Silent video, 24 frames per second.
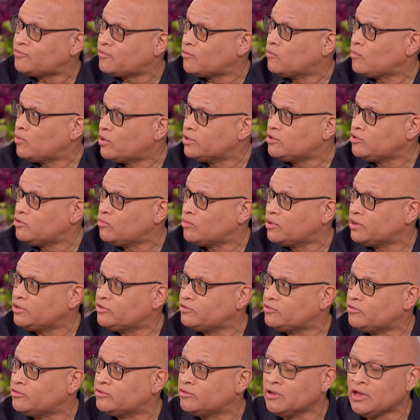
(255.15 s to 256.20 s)
for what you want to
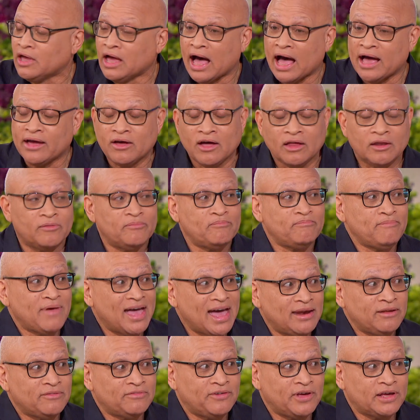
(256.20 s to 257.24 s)
do. I call it
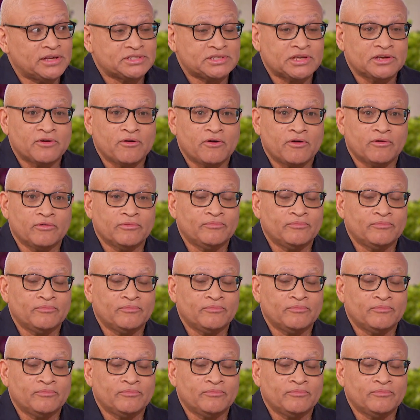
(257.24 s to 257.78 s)
manifesting, or